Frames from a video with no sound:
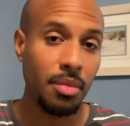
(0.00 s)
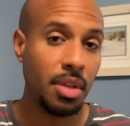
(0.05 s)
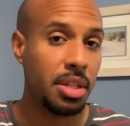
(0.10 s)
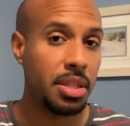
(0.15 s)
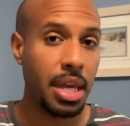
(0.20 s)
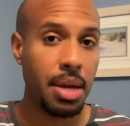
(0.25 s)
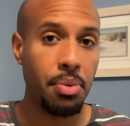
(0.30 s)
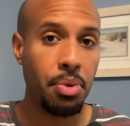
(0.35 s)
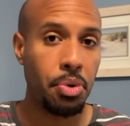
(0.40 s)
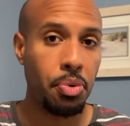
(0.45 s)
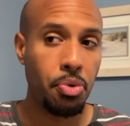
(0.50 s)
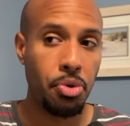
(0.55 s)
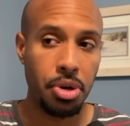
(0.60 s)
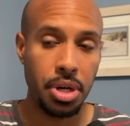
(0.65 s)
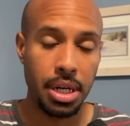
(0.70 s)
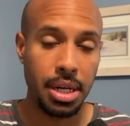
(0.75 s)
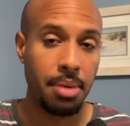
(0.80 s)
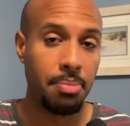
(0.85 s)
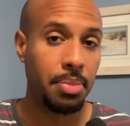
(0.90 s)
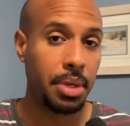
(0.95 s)
They were
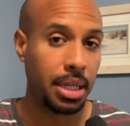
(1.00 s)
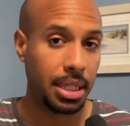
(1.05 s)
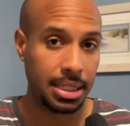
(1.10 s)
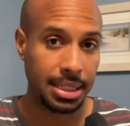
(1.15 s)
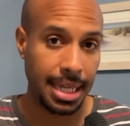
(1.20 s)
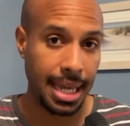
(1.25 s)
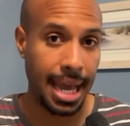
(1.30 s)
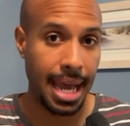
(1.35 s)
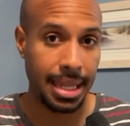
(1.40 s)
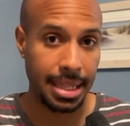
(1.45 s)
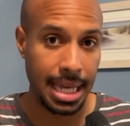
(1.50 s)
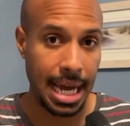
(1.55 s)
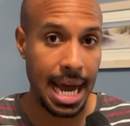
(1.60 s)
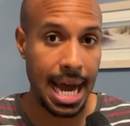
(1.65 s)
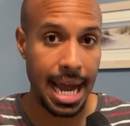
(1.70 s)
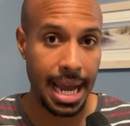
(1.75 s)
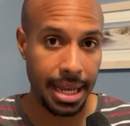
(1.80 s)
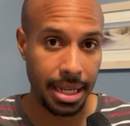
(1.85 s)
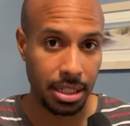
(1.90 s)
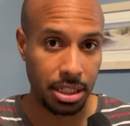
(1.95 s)
awarded him because they had the
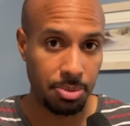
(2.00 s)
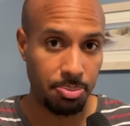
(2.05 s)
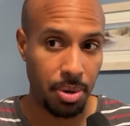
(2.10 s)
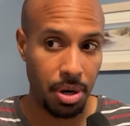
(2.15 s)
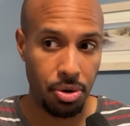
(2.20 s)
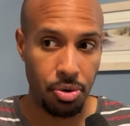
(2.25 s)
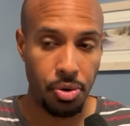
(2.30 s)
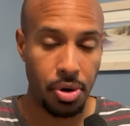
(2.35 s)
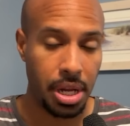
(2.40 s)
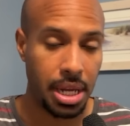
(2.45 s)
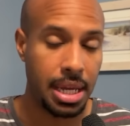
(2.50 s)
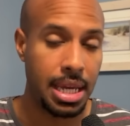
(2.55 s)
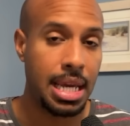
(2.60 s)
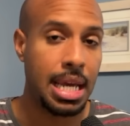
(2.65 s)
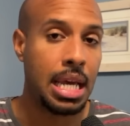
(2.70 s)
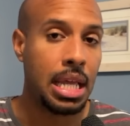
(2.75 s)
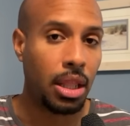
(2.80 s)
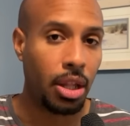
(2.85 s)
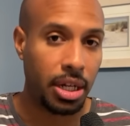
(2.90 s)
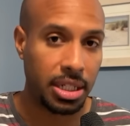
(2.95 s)
highest priority.
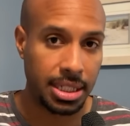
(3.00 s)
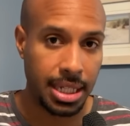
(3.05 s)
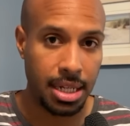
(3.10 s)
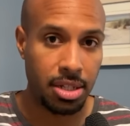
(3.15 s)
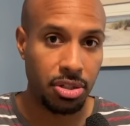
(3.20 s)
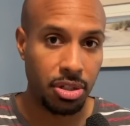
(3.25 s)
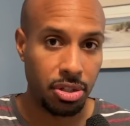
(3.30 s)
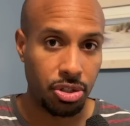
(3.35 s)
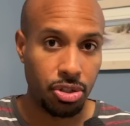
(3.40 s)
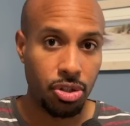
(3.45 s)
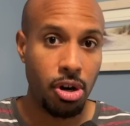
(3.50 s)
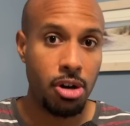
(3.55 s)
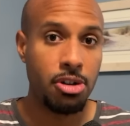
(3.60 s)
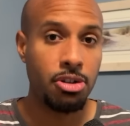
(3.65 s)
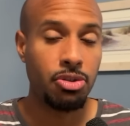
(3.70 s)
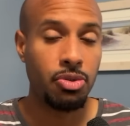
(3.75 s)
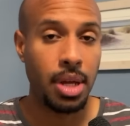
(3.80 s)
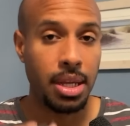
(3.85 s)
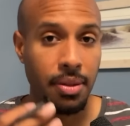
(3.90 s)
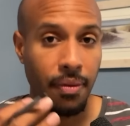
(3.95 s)
Los Angeles
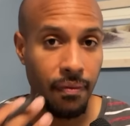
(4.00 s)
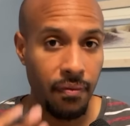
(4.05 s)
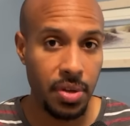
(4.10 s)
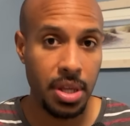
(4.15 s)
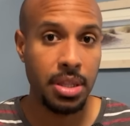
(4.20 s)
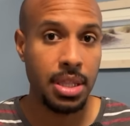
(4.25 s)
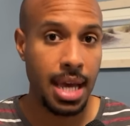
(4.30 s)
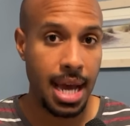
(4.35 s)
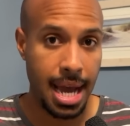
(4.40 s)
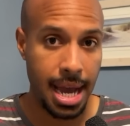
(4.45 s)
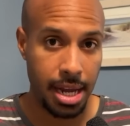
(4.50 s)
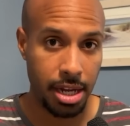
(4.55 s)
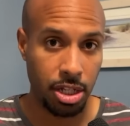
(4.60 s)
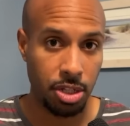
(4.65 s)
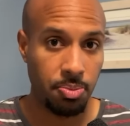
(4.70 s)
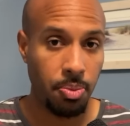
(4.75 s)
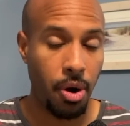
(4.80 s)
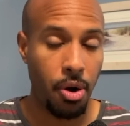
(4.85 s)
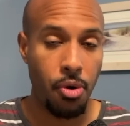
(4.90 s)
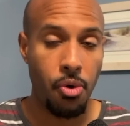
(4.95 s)
Chargers, who had the fifth
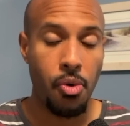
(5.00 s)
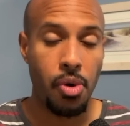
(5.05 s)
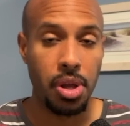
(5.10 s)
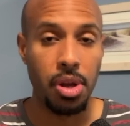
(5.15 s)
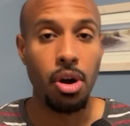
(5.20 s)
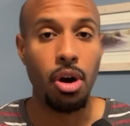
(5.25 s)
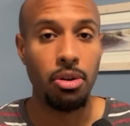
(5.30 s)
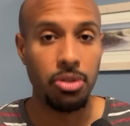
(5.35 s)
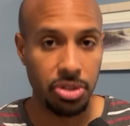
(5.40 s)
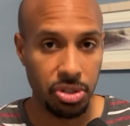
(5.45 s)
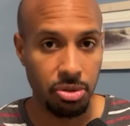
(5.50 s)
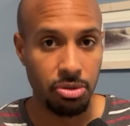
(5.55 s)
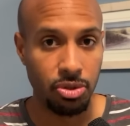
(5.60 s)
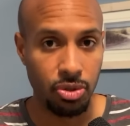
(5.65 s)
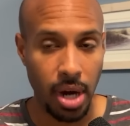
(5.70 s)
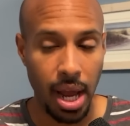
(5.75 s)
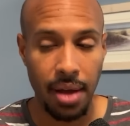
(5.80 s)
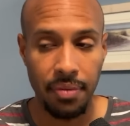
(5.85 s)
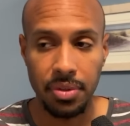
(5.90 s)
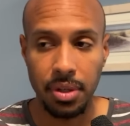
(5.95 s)
highest priority, also
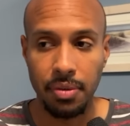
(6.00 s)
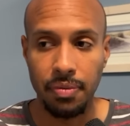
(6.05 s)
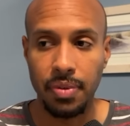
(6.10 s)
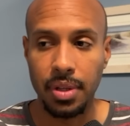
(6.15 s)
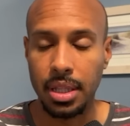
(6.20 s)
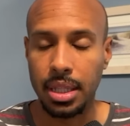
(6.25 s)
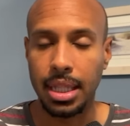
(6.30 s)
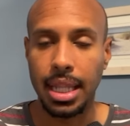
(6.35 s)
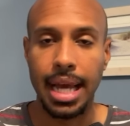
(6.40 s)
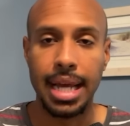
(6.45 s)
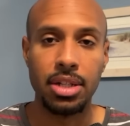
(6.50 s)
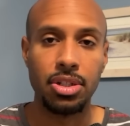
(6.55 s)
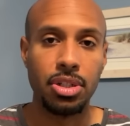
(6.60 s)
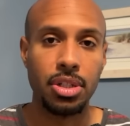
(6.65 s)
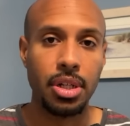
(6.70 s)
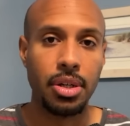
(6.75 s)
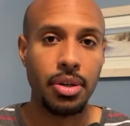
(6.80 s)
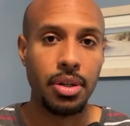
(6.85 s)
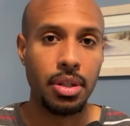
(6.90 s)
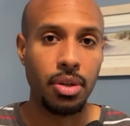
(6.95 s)
drafted fifth last
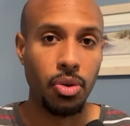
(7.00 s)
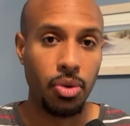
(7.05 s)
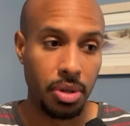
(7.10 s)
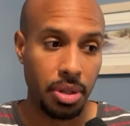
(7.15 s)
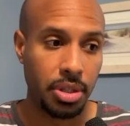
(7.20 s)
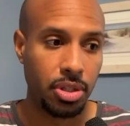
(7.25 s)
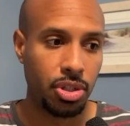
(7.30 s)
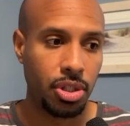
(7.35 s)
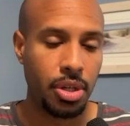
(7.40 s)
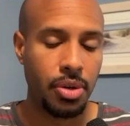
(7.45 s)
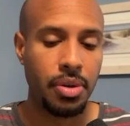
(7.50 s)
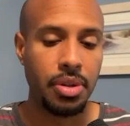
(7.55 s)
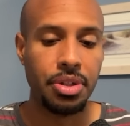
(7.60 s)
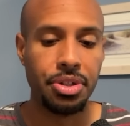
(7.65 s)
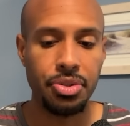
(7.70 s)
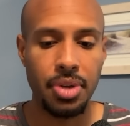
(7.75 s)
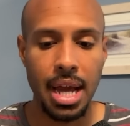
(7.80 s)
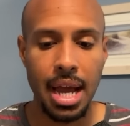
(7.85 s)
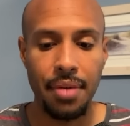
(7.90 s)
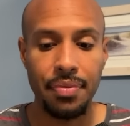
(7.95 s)
year or this year in the
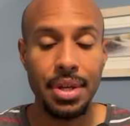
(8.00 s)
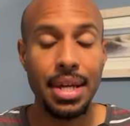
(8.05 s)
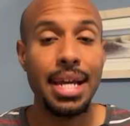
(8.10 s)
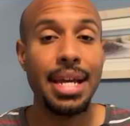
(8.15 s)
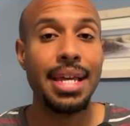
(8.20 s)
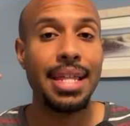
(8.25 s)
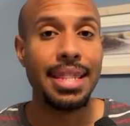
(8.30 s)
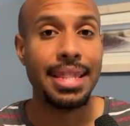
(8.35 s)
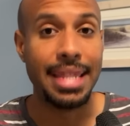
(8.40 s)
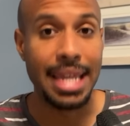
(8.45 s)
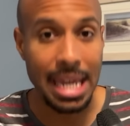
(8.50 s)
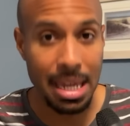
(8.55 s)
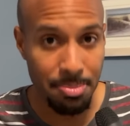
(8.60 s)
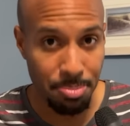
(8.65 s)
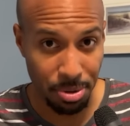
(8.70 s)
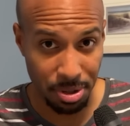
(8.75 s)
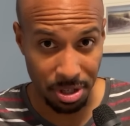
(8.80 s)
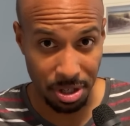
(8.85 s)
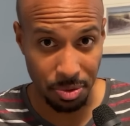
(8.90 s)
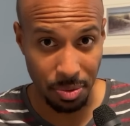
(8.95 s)
draft, they
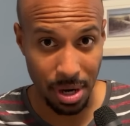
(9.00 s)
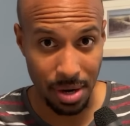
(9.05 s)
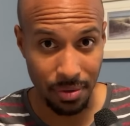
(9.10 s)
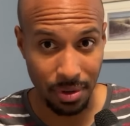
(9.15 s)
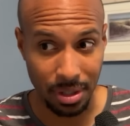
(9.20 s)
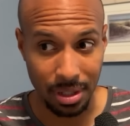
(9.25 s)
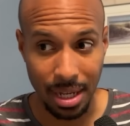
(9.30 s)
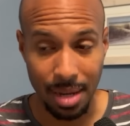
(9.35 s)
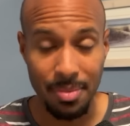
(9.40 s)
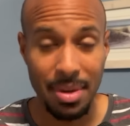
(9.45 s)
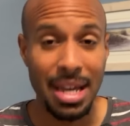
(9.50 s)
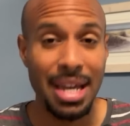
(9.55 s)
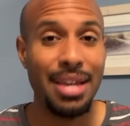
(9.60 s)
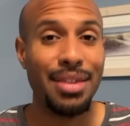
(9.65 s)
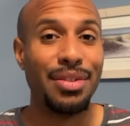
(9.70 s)
put in a waiver claim.